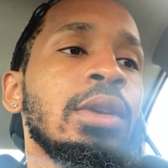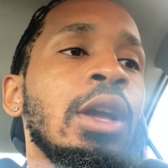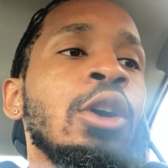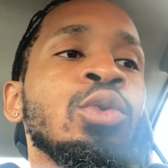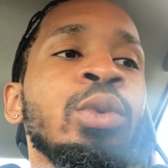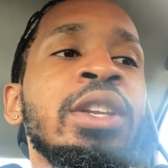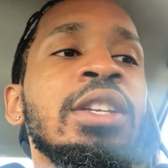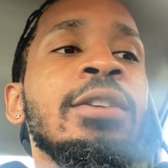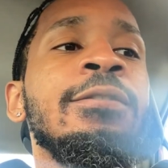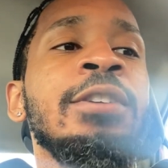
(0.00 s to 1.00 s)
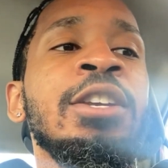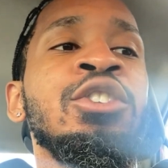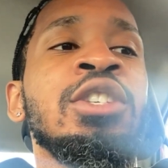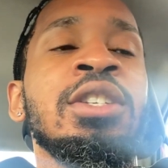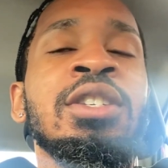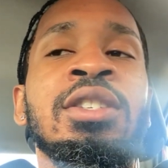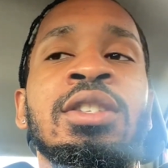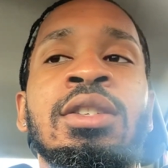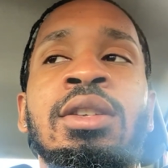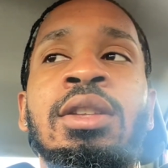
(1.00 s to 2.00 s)
I was reading
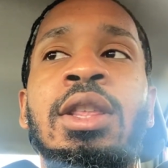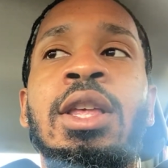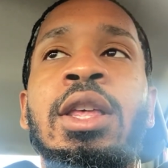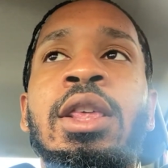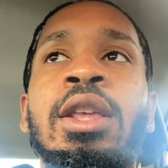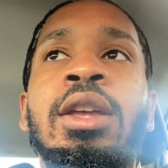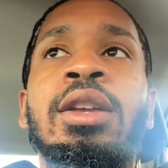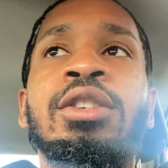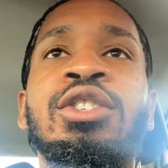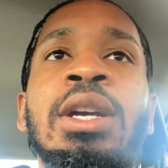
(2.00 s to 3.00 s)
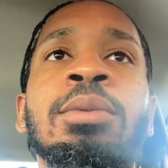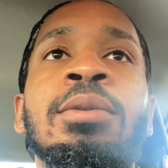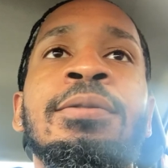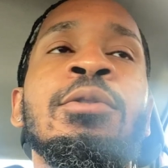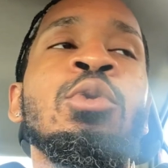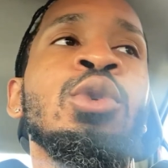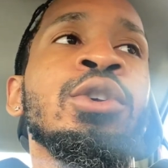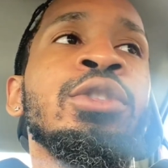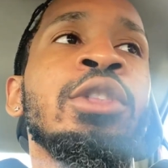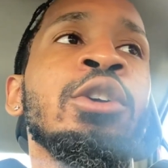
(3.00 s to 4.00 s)
Ephesians chapter
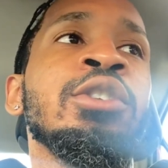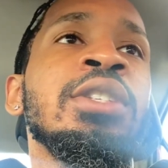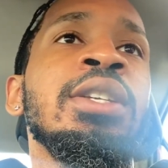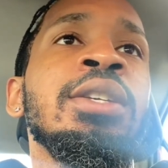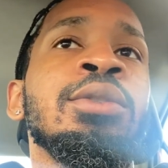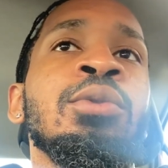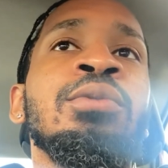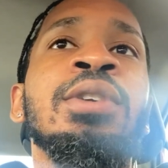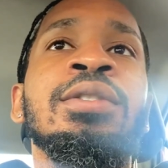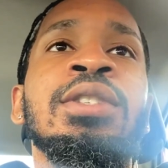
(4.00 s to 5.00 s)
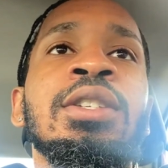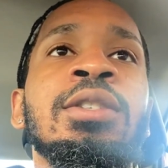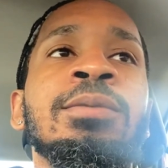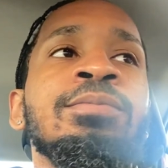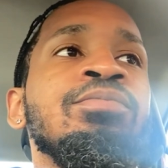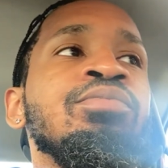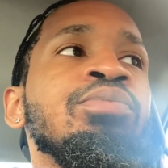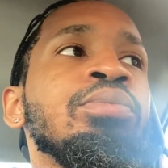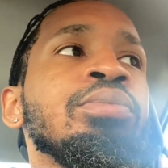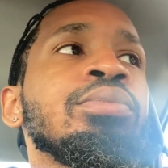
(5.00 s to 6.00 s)
4, 13 through 15,
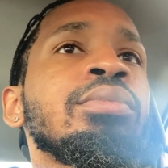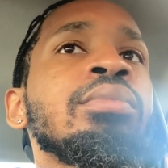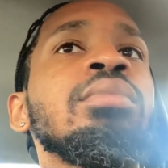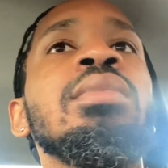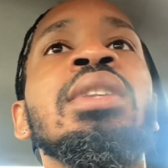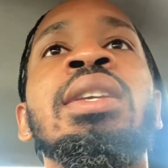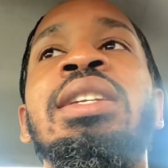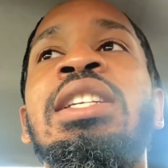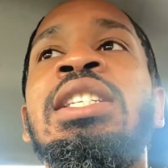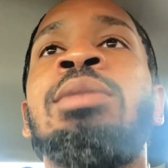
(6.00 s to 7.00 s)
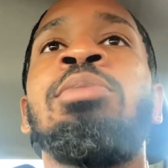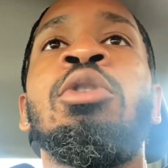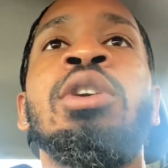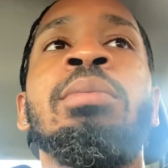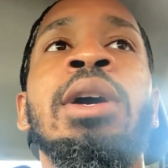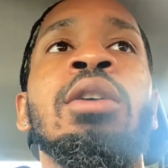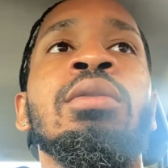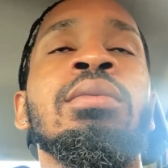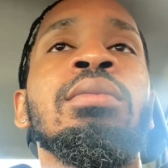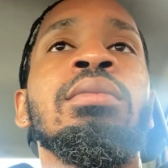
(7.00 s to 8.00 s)
and it spoke about
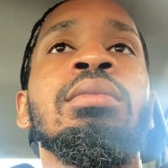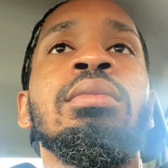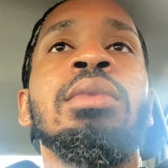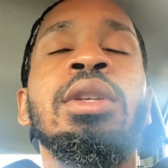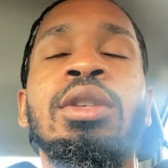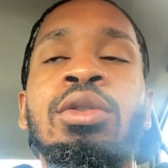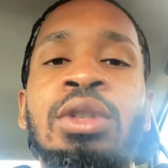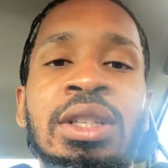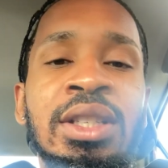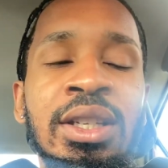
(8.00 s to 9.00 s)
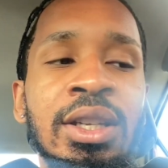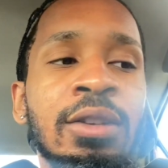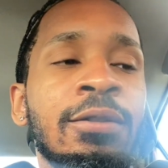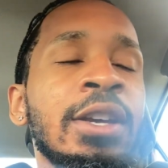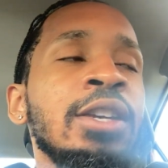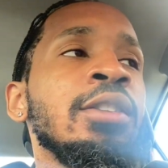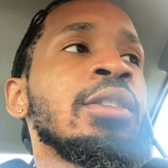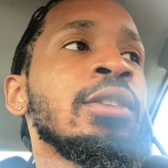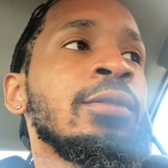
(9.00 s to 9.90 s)
unity and faith